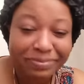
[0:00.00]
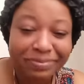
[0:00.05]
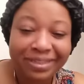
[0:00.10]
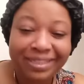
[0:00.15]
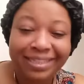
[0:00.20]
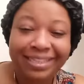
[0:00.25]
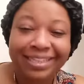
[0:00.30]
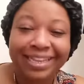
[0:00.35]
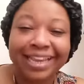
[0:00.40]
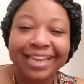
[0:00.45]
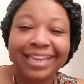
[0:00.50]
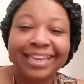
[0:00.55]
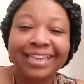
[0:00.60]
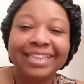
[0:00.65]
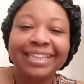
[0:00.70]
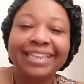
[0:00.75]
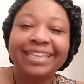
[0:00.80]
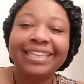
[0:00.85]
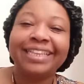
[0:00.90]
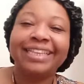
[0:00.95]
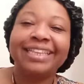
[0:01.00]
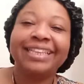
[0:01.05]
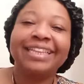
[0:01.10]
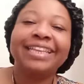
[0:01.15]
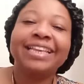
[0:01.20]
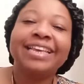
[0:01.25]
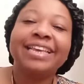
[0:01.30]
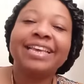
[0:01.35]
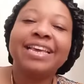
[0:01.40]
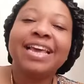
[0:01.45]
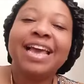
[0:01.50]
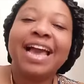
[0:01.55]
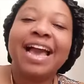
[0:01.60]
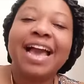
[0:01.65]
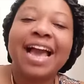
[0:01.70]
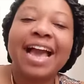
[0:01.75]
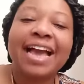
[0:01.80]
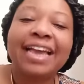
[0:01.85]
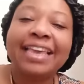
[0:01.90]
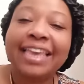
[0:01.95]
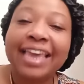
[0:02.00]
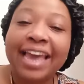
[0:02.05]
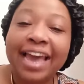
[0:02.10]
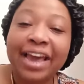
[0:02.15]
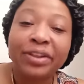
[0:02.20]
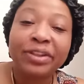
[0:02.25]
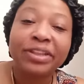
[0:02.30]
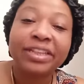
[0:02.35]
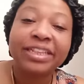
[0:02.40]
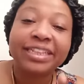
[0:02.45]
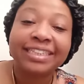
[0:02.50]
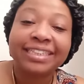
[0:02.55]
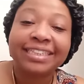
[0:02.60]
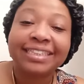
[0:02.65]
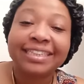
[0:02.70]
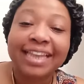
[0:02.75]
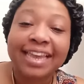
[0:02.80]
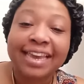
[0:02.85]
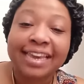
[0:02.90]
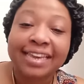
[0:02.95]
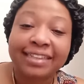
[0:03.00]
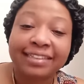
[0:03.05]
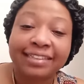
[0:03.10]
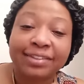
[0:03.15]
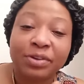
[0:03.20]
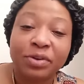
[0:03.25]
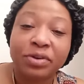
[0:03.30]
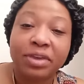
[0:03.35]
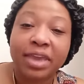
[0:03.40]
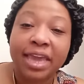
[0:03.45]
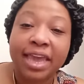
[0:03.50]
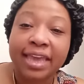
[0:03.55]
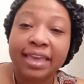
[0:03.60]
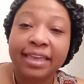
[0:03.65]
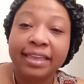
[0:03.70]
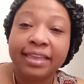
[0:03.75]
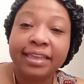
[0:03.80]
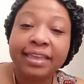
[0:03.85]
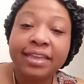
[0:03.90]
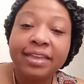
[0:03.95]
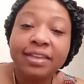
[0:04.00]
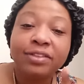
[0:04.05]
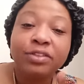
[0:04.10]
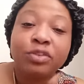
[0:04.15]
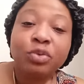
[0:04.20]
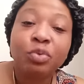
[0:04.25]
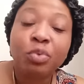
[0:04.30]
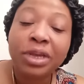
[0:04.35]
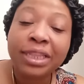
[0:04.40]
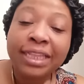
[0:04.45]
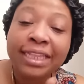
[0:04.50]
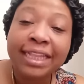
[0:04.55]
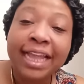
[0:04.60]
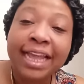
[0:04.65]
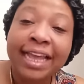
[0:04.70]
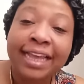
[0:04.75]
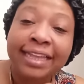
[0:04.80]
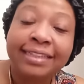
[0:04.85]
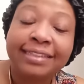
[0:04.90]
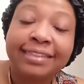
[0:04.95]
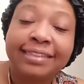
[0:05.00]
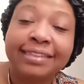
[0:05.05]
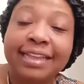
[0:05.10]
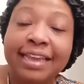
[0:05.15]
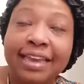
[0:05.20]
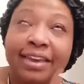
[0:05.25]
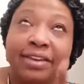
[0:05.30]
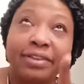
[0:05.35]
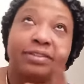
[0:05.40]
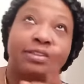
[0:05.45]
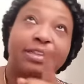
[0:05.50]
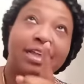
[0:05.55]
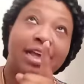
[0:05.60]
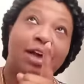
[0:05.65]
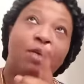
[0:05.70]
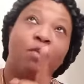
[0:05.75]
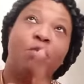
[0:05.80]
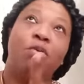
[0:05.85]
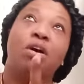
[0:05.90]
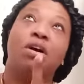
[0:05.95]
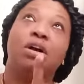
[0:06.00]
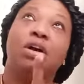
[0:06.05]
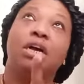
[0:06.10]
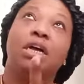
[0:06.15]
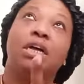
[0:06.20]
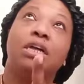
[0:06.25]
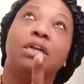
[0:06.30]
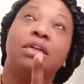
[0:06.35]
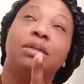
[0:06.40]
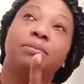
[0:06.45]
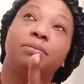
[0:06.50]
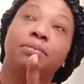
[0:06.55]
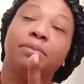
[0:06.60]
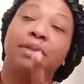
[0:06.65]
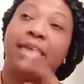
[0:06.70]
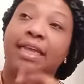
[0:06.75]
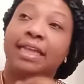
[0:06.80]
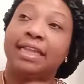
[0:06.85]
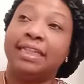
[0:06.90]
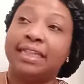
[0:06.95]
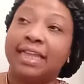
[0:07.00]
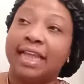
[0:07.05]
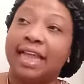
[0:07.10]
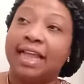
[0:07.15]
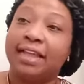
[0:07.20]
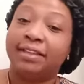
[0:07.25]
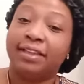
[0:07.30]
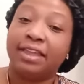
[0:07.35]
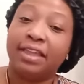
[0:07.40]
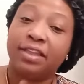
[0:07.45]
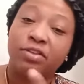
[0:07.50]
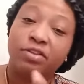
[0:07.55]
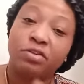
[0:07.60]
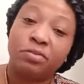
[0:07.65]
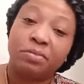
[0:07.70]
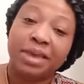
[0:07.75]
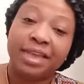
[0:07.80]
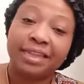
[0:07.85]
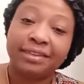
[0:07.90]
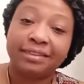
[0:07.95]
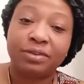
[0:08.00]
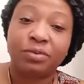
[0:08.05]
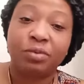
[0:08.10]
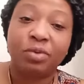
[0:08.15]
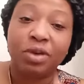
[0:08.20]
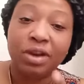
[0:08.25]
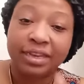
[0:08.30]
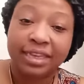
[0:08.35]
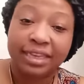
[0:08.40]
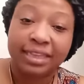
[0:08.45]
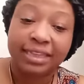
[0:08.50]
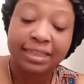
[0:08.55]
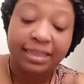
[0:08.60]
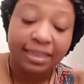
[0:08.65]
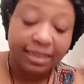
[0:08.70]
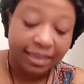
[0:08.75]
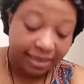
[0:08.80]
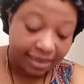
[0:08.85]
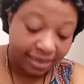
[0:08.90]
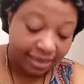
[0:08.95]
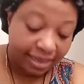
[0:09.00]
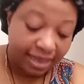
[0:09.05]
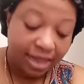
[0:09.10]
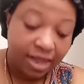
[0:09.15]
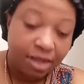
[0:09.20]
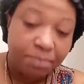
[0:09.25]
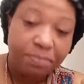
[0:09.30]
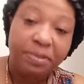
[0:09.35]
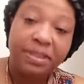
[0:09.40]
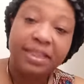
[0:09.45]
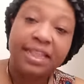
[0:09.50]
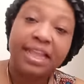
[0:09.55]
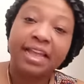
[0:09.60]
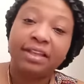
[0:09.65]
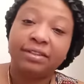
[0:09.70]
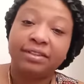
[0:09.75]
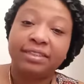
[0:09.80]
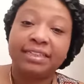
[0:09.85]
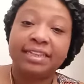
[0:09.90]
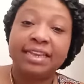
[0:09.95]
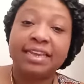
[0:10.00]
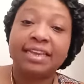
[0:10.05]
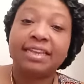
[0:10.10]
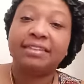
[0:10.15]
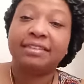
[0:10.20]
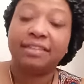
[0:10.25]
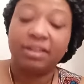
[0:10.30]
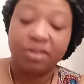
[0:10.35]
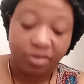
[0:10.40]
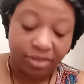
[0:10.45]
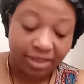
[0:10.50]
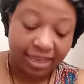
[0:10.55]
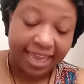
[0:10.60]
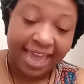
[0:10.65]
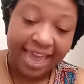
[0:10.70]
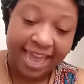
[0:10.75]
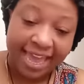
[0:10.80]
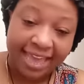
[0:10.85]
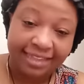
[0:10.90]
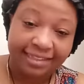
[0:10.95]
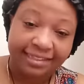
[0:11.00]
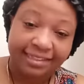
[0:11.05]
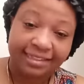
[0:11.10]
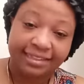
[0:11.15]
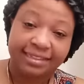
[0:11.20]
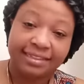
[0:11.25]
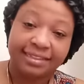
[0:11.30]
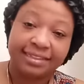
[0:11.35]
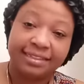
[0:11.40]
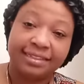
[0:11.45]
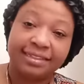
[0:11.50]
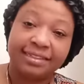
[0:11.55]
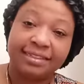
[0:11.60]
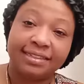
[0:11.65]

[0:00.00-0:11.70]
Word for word: Let me tell you. I counted the stairs, okay? 29 stairs I walk up and down. Um, can you imagine walking up and downstairs on a cast?